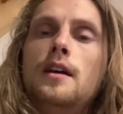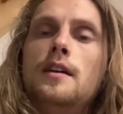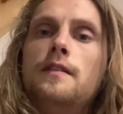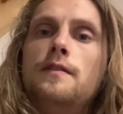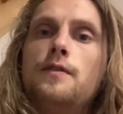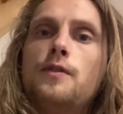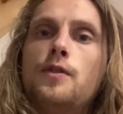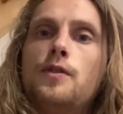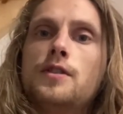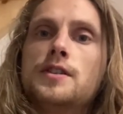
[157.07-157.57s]

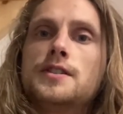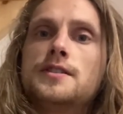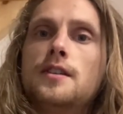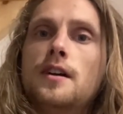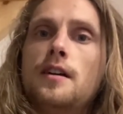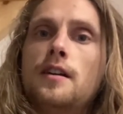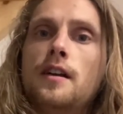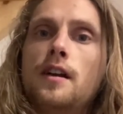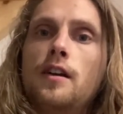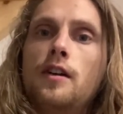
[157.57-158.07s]
for
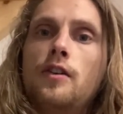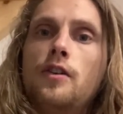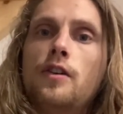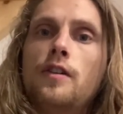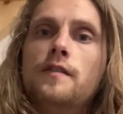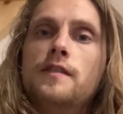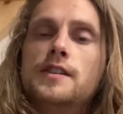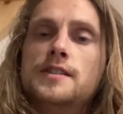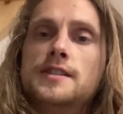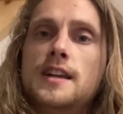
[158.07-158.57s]
starting a
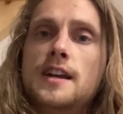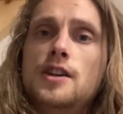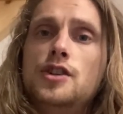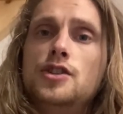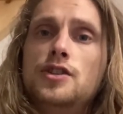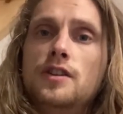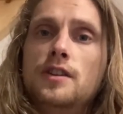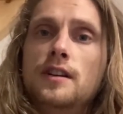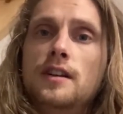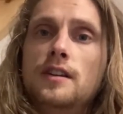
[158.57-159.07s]

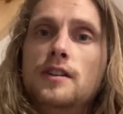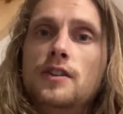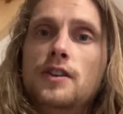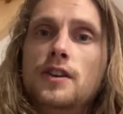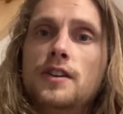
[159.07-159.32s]
conversation in your